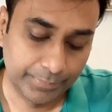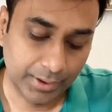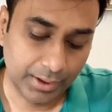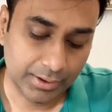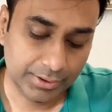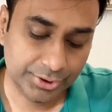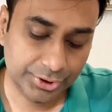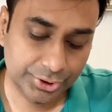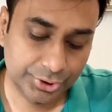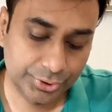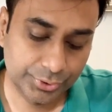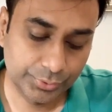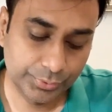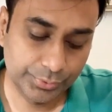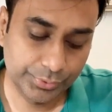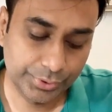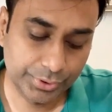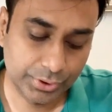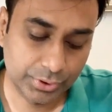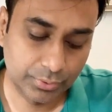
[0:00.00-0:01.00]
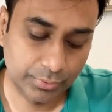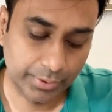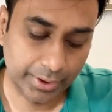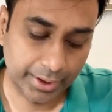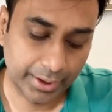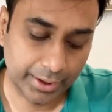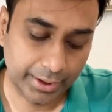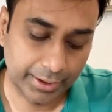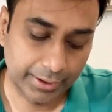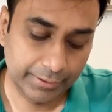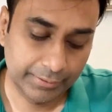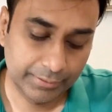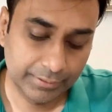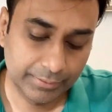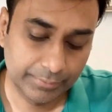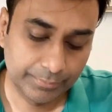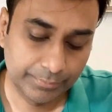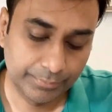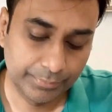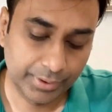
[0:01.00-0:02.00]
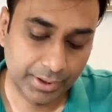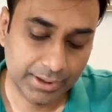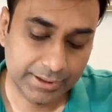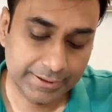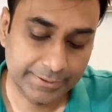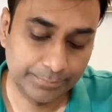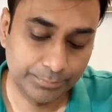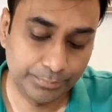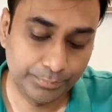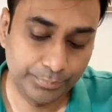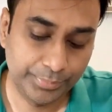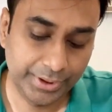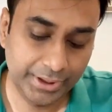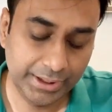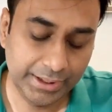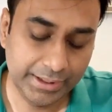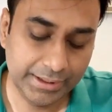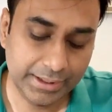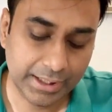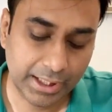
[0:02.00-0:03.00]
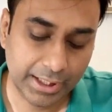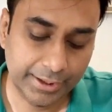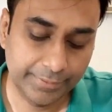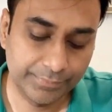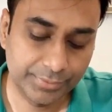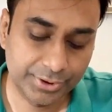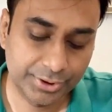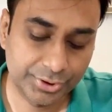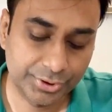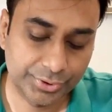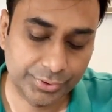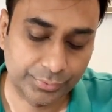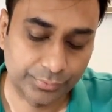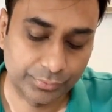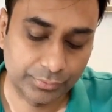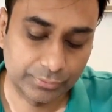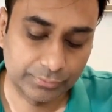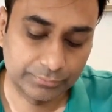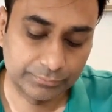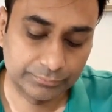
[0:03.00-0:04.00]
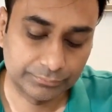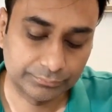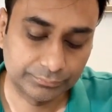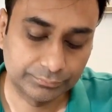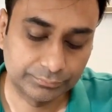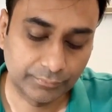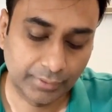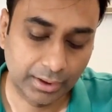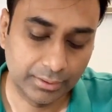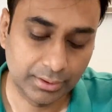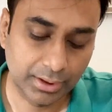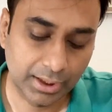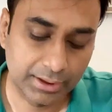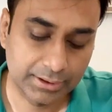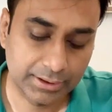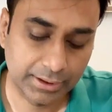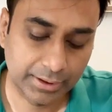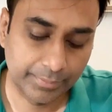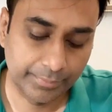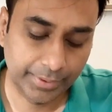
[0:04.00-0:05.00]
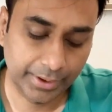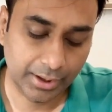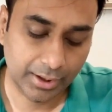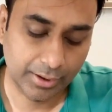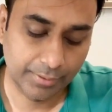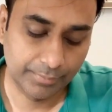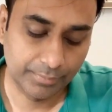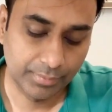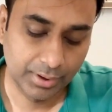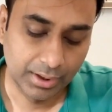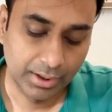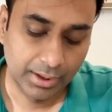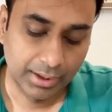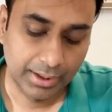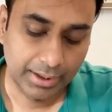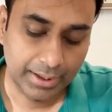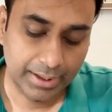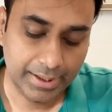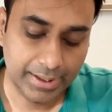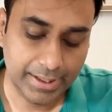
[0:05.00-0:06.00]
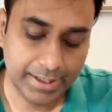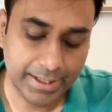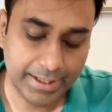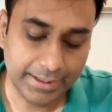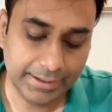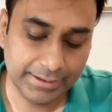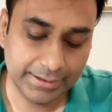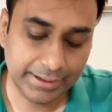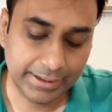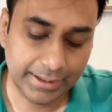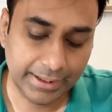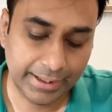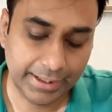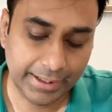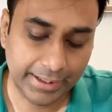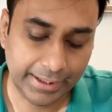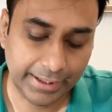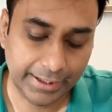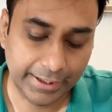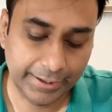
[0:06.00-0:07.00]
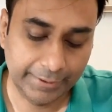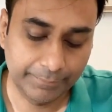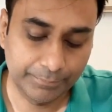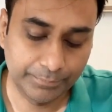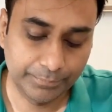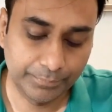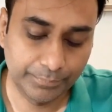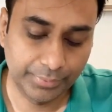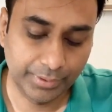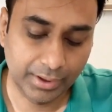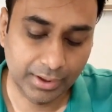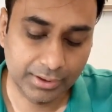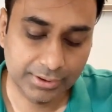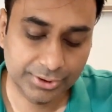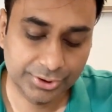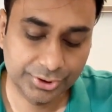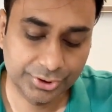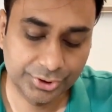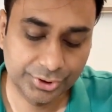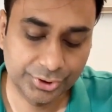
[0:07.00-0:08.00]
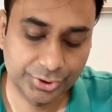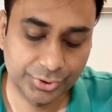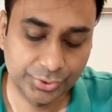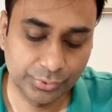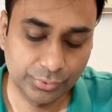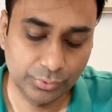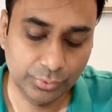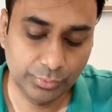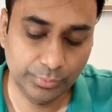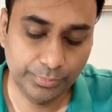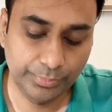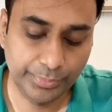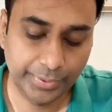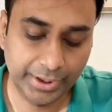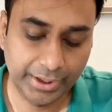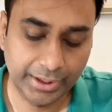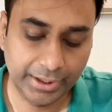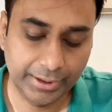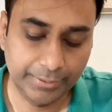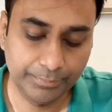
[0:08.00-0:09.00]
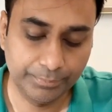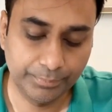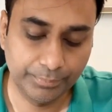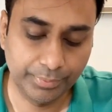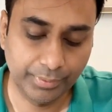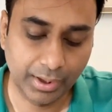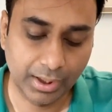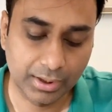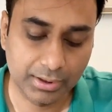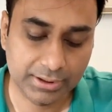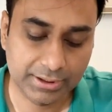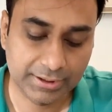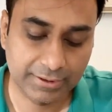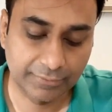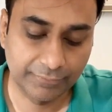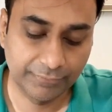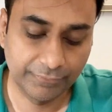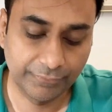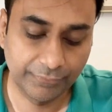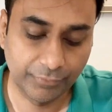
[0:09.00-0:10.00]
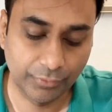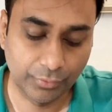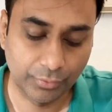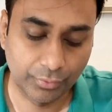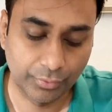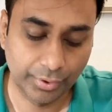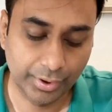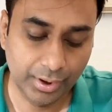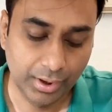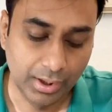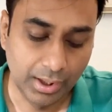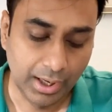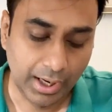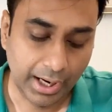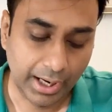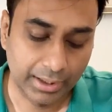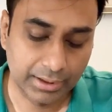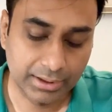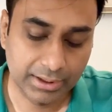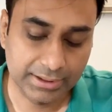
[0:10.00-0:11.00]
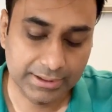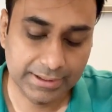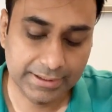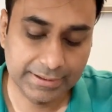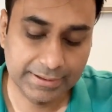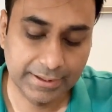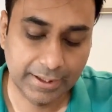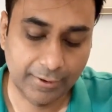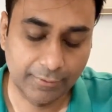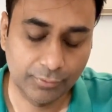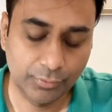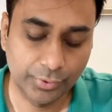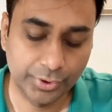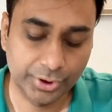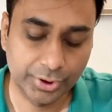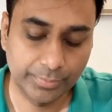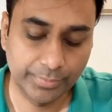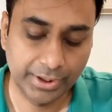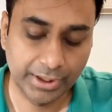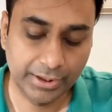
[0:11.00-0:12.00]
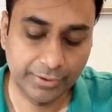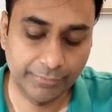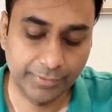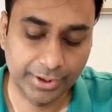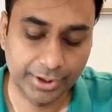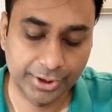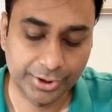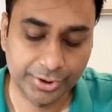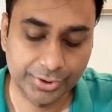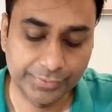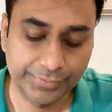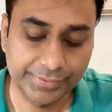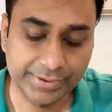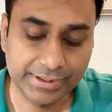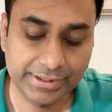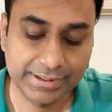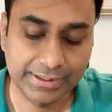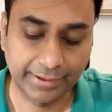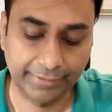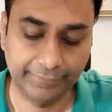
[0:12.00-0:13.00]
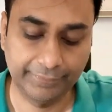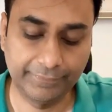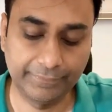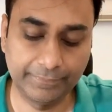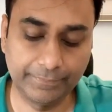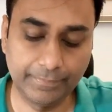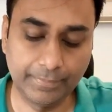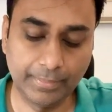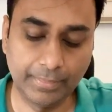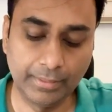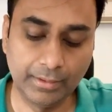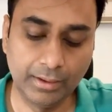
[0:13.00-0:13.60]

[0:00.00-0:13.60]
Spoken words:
plus 2 square plus b times 2, and that's going to become 8a plus 2b plus 4, and this is now going to be equated to 6.